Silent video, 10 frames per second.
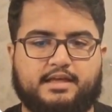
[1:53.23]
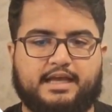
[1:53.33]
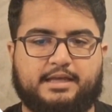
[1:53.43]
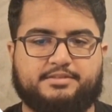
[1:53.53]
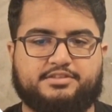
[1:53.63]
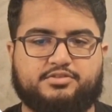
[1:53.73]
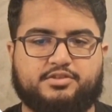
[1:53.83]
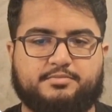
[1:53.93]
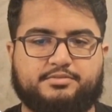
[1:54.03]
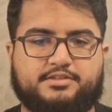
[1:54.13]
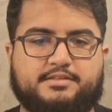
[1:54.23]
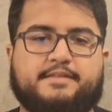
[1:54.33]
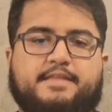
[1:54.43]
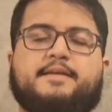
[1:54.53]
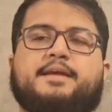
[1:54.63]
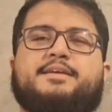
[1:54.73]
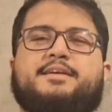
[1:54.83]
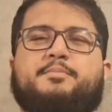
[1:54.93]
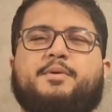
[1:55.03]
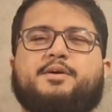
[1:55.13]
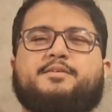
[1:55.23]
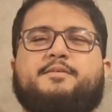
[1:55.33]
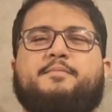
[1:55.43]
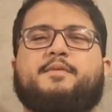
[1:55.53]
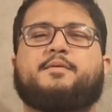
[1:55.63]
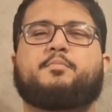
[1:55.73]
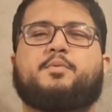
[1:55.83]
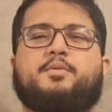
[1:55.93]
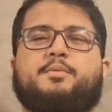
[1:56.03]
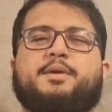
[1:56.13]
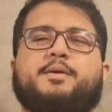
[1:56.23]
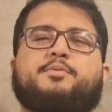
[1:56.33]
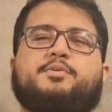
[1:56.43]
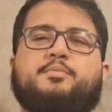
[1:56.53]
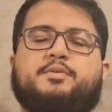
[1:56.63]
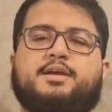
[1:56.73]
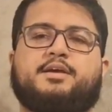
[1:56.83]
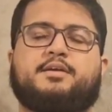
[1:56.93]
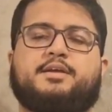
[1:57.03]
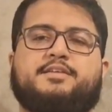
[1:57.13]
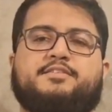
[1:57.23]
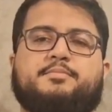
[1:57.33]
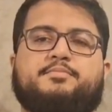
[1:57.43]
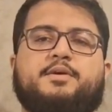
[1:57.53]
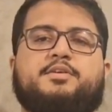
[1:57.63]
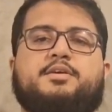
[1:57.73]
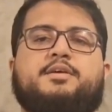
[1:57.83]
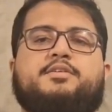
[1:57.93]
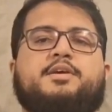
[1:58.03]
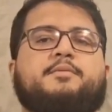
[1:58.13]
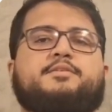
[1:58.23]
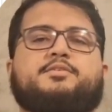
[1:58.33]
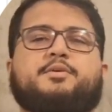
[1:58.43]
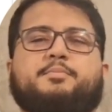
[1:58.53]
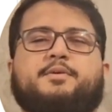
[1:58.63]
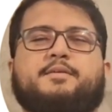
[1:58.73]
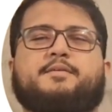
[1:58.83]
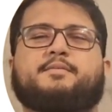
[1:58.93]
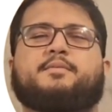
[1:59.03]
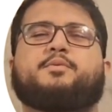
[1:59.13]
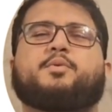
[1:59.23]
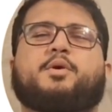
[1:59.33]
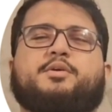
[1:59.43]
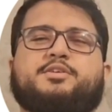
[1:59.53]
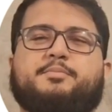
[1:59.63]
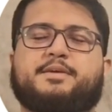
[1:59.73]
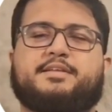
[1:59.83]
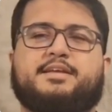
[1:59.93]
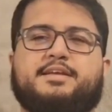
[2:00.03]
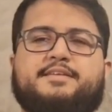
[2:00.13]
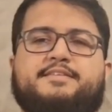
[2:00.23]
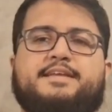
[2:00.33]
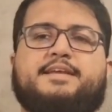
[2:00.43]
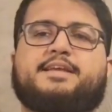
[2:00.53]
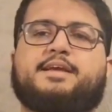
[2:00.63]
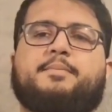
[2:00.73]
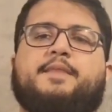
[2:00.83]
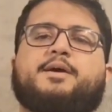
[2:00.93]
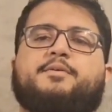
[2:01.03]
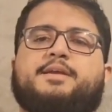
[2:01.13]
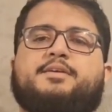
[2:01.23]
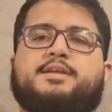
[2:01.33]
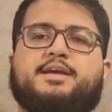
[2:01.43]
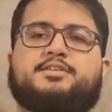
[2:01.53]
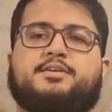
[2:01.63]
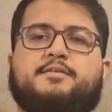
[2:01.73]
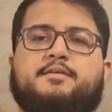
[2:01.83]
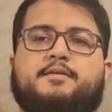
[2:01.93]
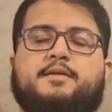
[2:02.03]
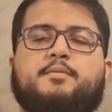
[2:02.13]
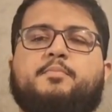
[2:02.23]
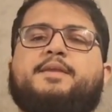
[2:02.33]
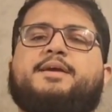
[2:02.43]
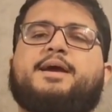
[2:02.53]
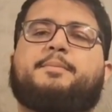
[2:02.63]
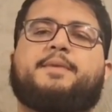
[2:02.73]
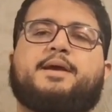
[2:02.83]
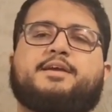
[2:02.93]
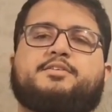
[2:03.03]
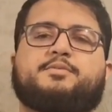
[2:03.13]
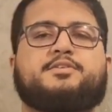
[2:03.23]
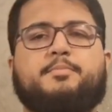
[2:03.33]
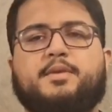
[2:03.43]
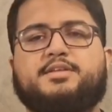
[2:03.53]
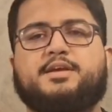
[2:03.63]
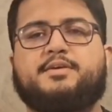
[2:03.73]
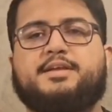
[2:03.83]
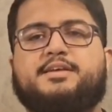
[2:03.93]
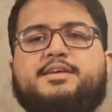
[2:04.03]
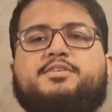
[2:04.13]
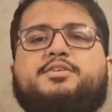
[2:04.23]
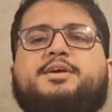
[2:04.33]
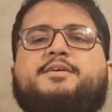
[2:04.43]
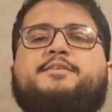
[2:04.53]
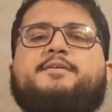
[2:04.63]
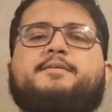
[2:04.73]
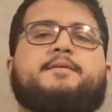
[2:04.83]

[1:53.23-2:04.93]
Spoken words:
Apps Scripts. In this part, we will be able to create our custom function in JavaScript to call GPT, setting up a direct connection with the API to respond directly in Sheets.